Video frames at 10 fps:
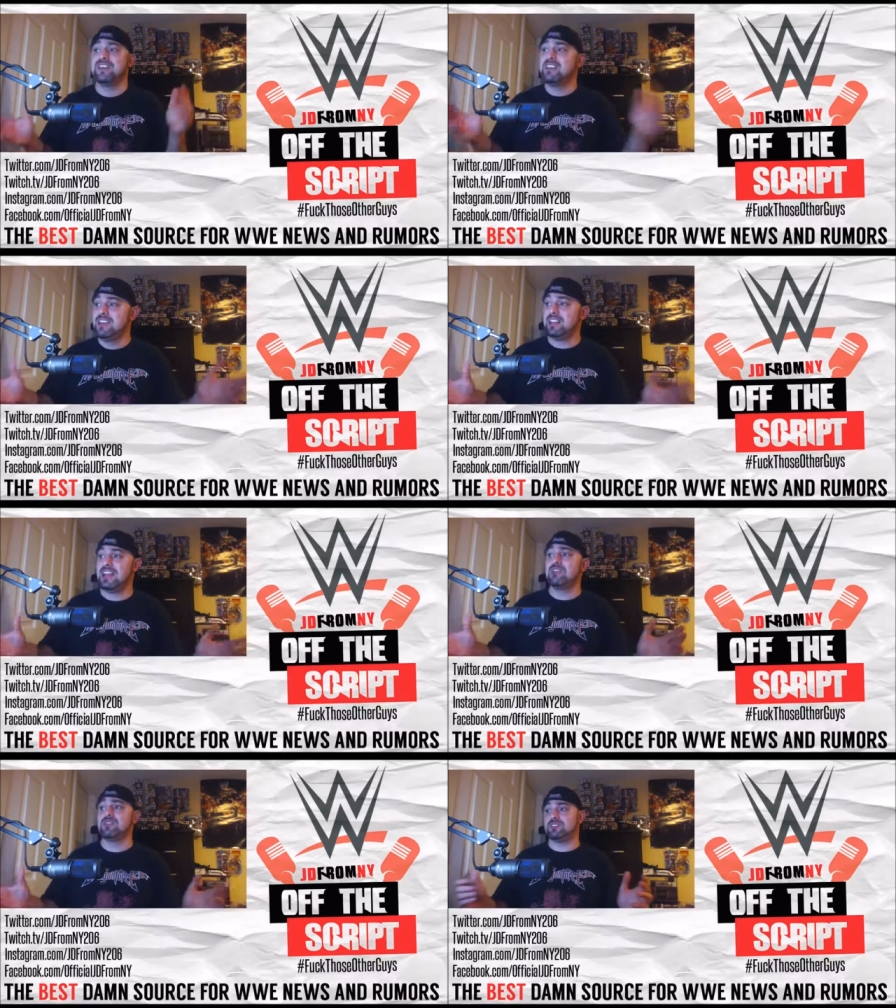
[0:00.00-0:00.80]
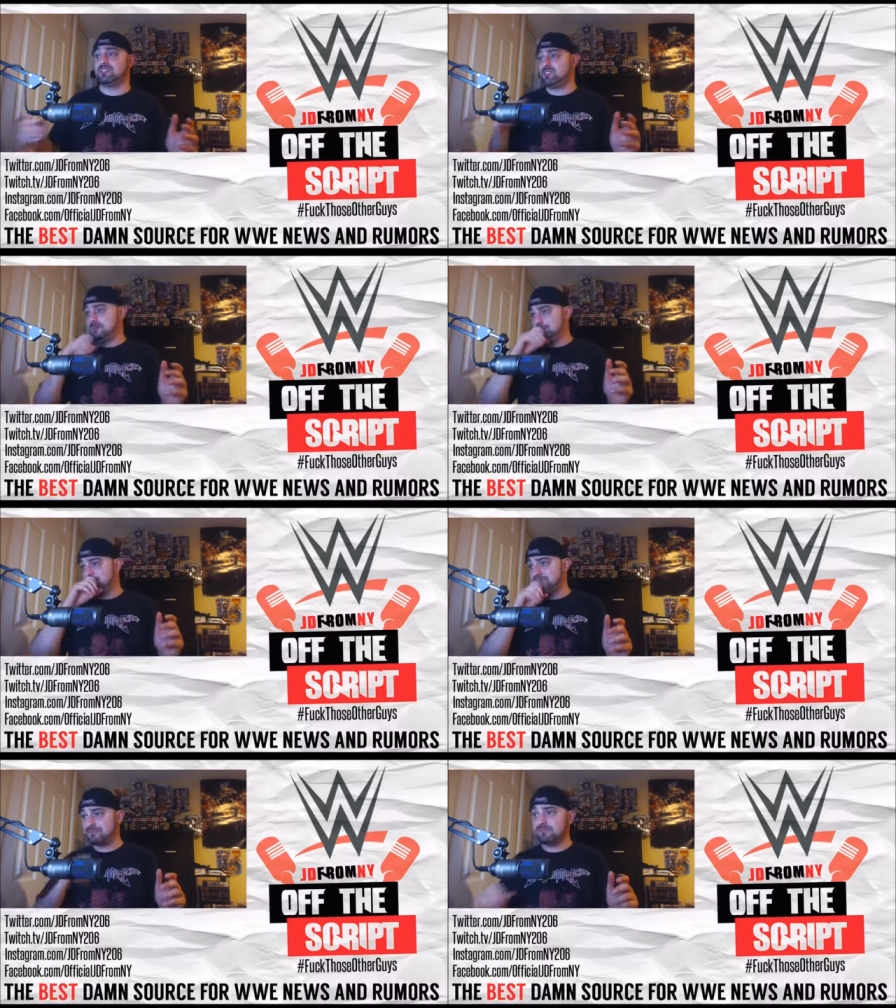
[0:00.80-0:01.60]
off hilarious.
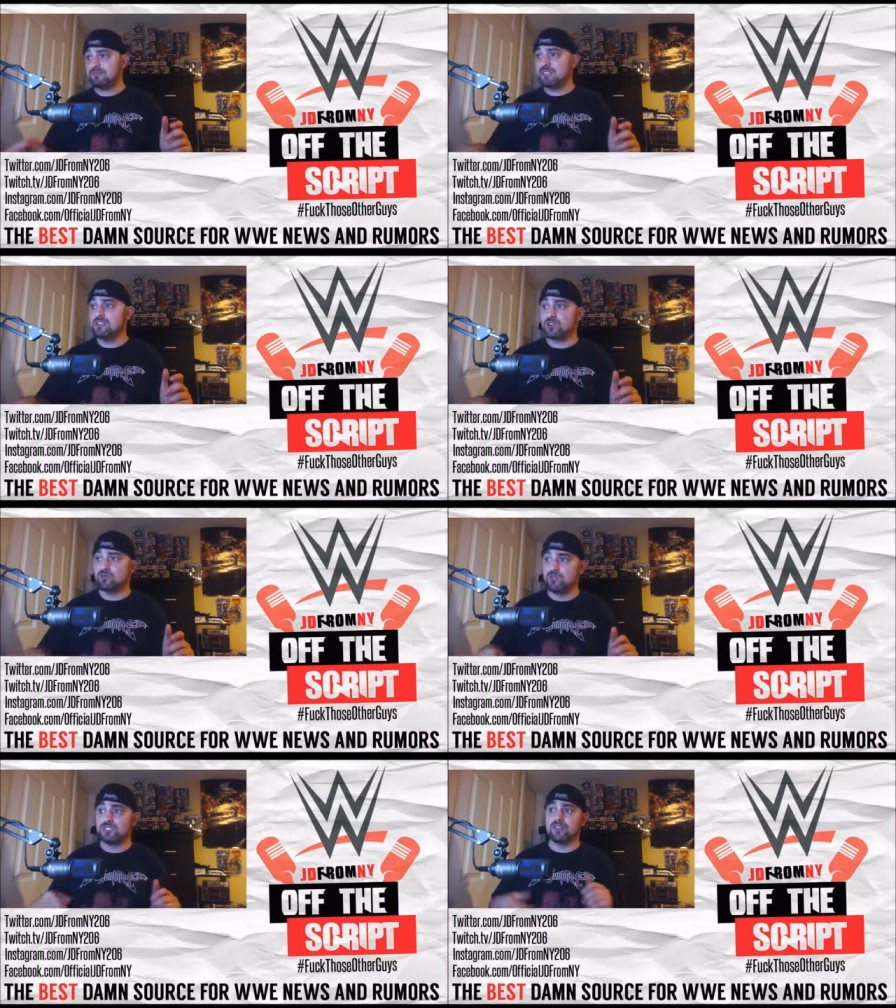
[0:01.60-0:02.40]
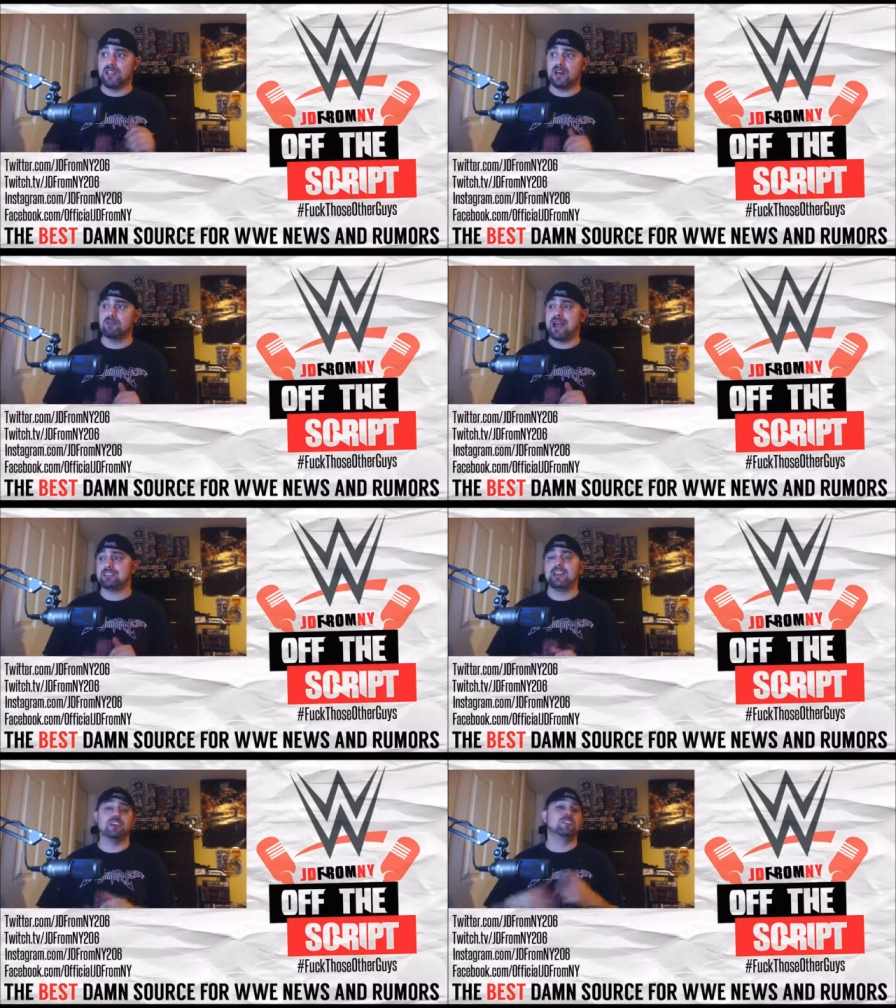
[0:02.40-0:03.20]
So Rusev and Lana
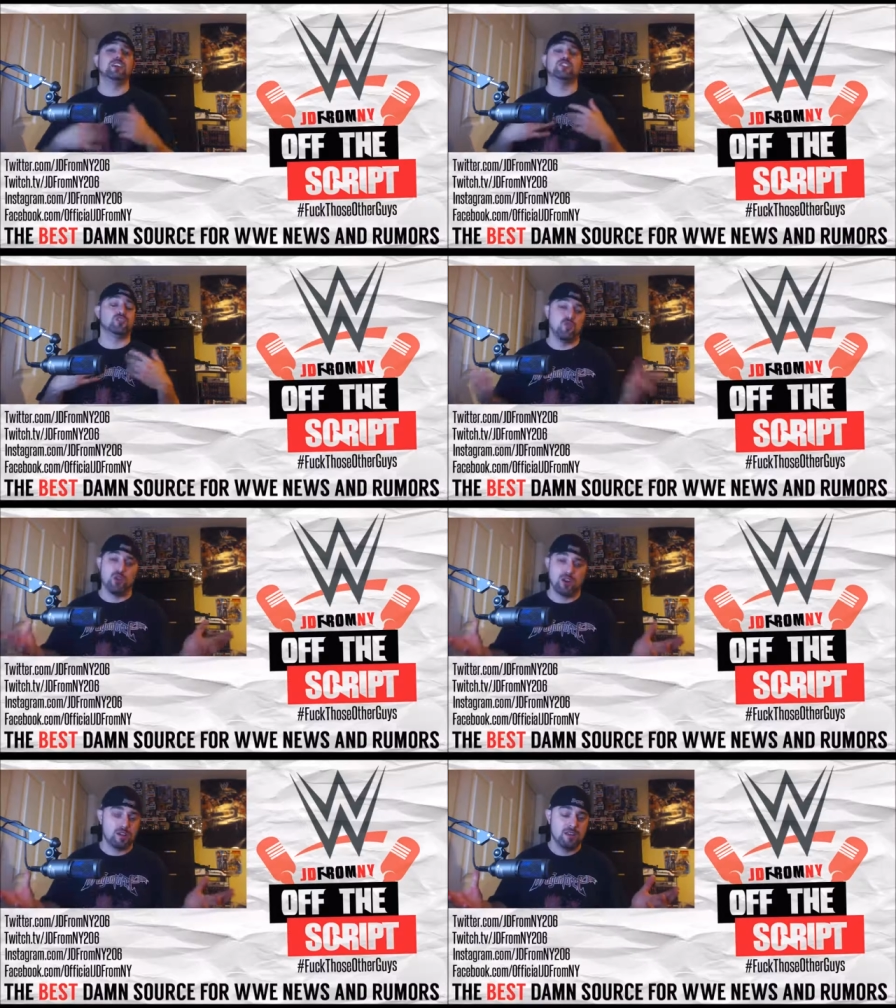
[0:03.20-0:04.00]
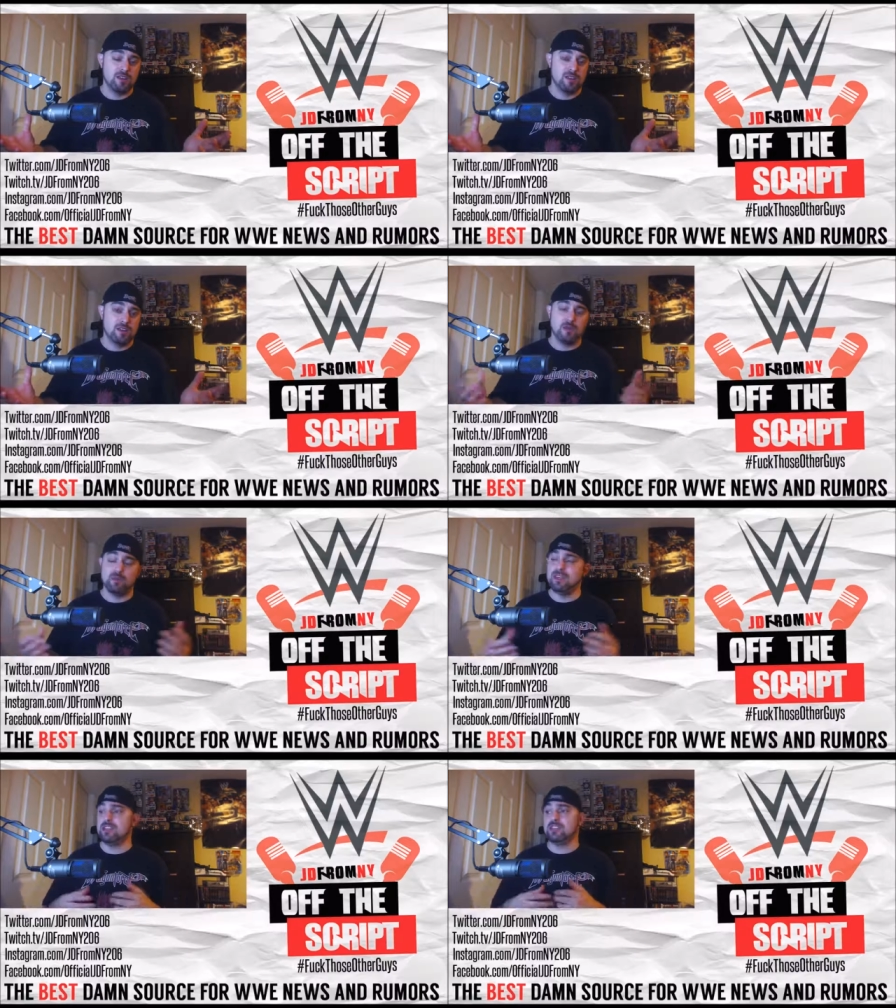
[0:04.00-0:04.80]
back together, they just work.
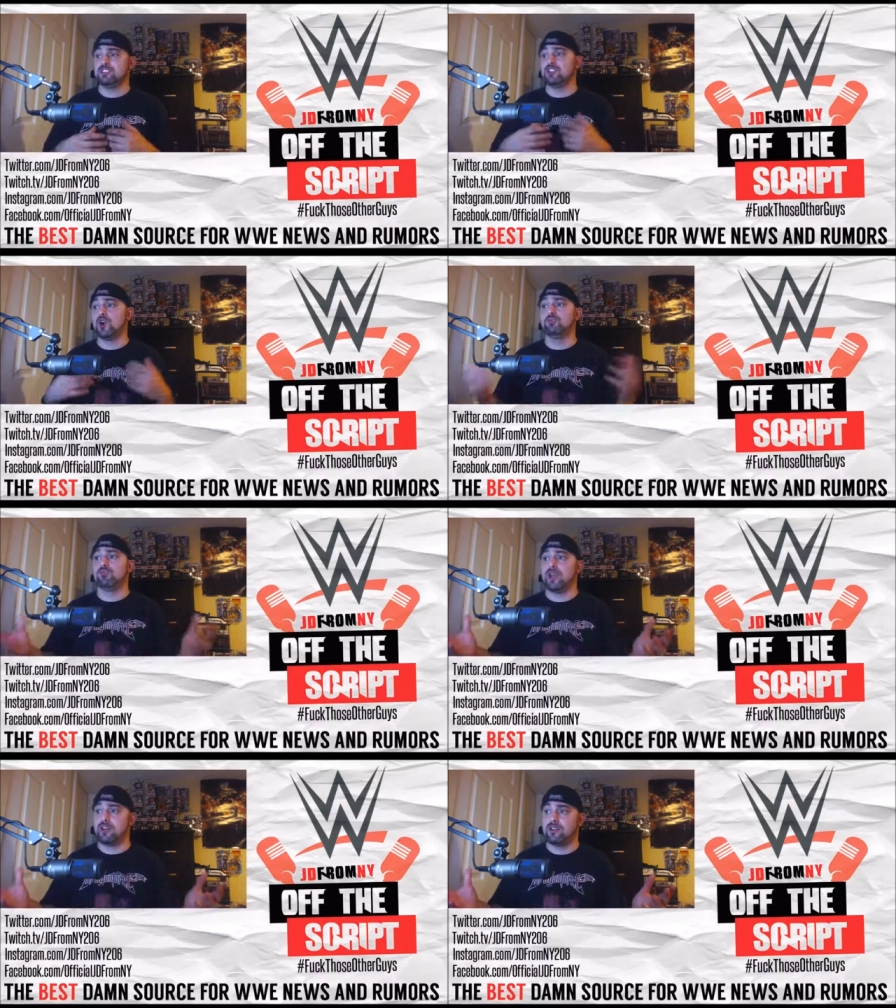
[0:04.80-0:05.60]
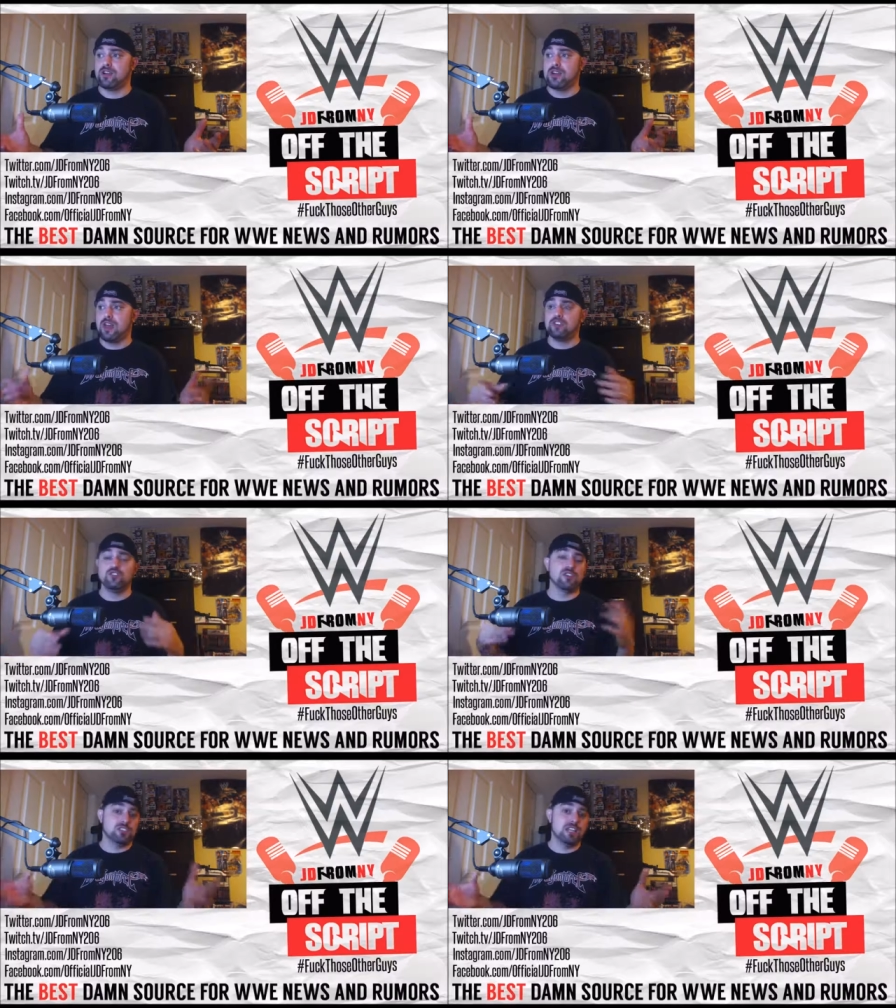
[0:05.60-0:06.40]
I mean, it, it's a no-brainer.
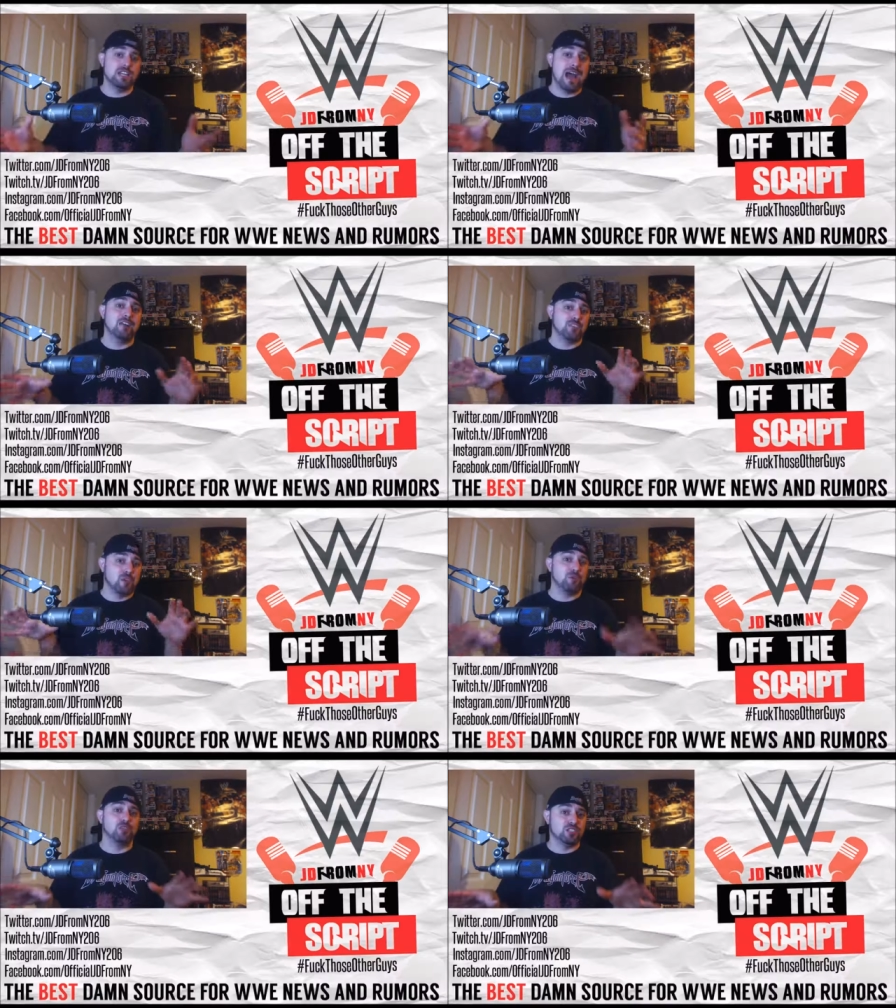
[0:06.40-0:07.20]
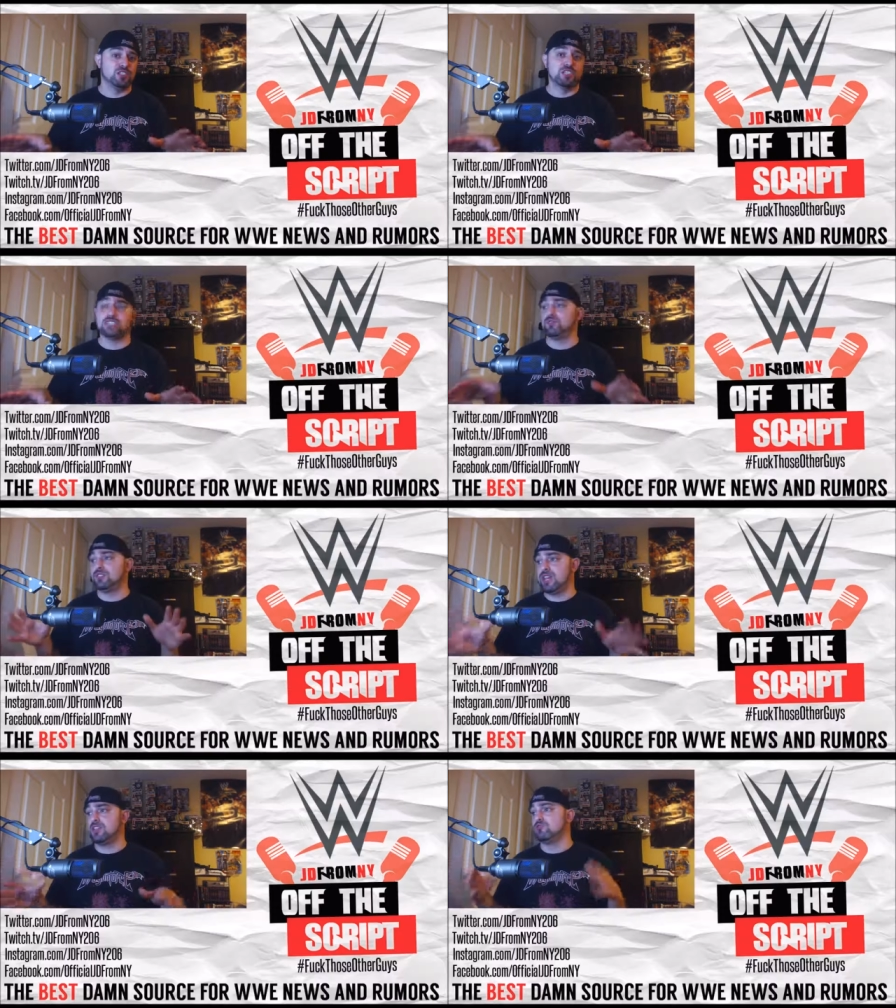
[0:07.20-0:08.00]
And you can see now that they're both
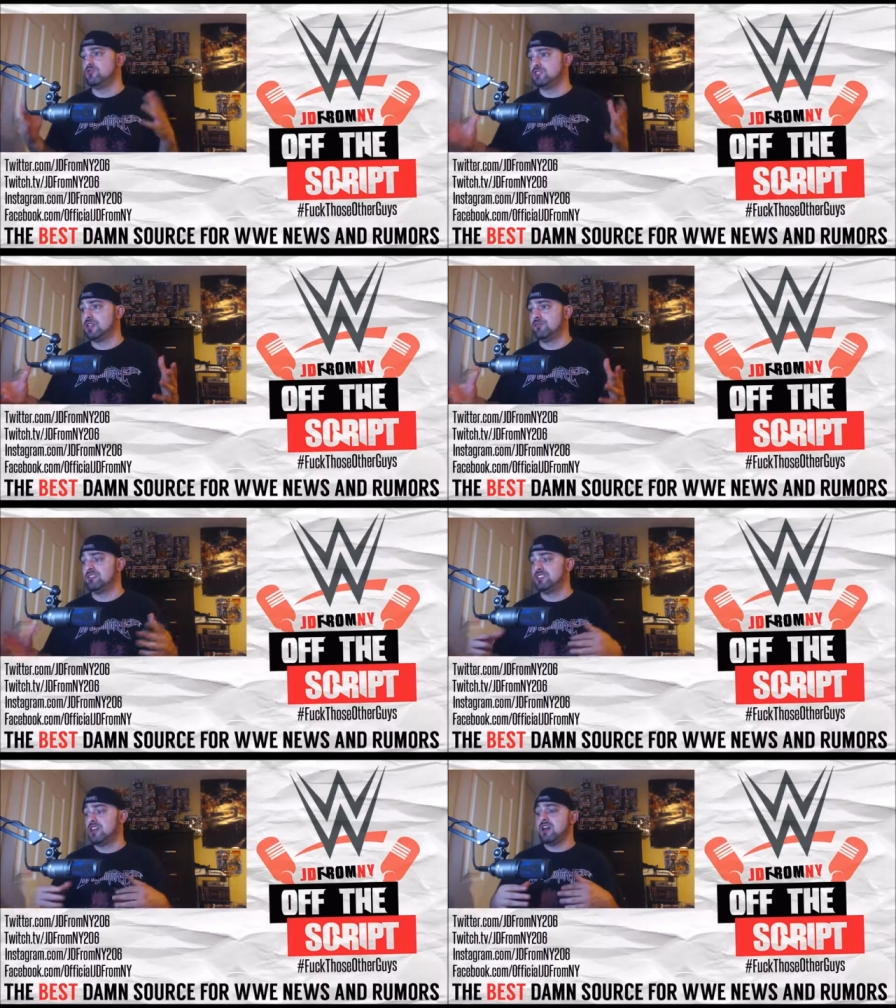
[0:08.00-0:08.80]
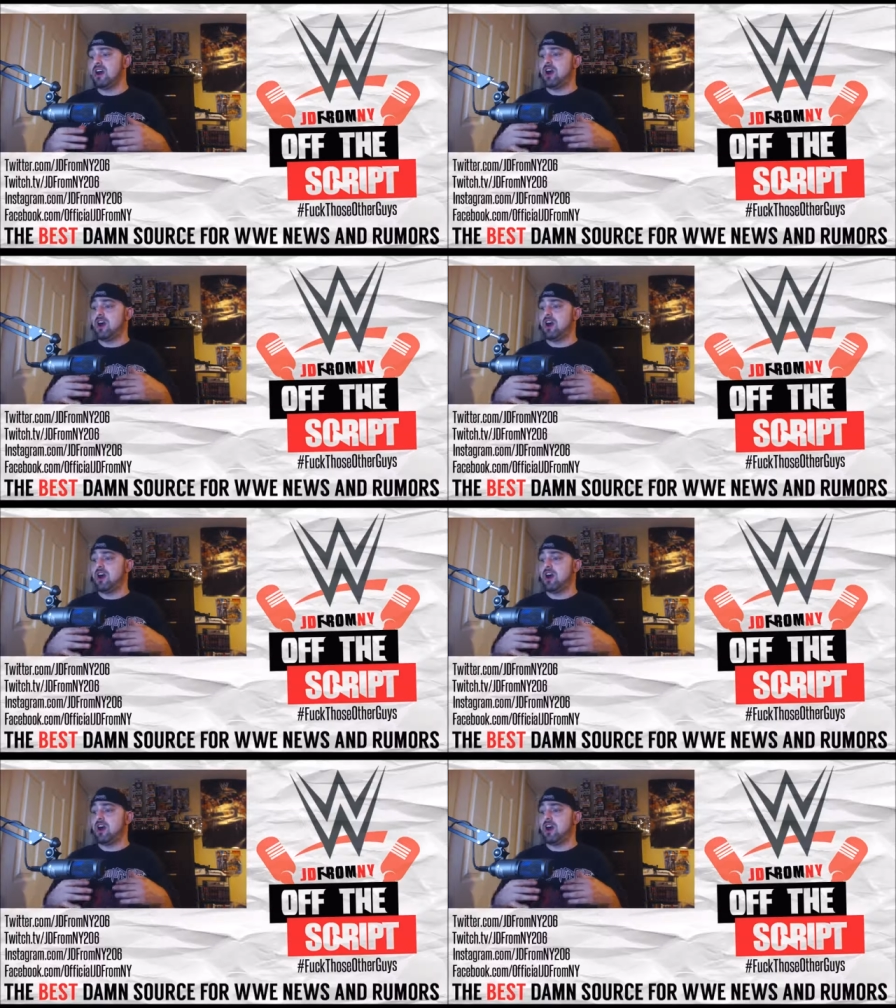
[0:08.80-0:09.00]
successful together. Rusev is